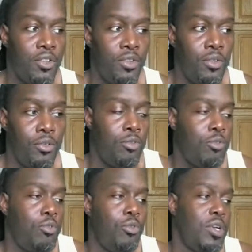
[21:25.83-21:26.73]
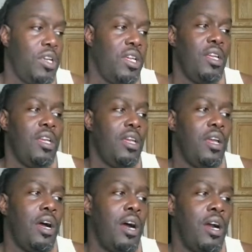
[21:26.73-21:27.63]
You
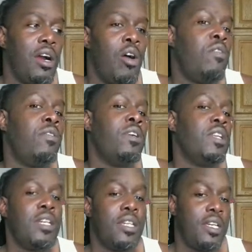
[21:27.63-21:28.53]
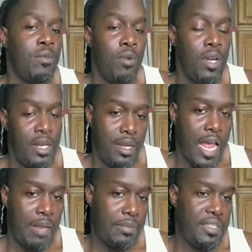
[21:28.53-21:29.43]
are overlooking
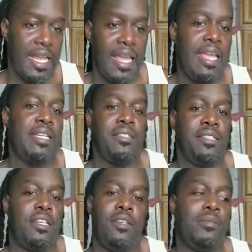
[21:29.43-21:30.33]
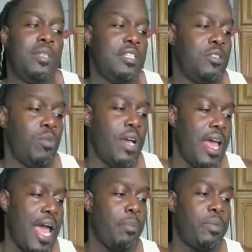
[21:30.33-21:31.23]
what I'm saying. See, this
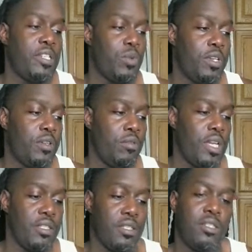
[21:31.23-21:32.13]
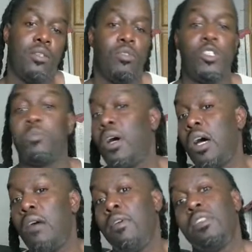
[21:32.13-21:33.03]
is what happens when you listen to
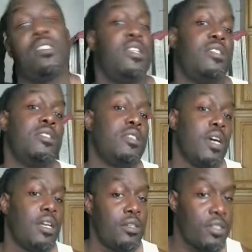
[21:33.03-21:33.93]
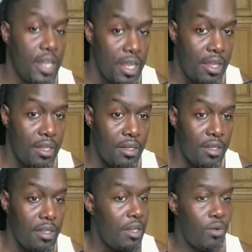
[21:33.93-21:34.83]
respond versus listen to understand.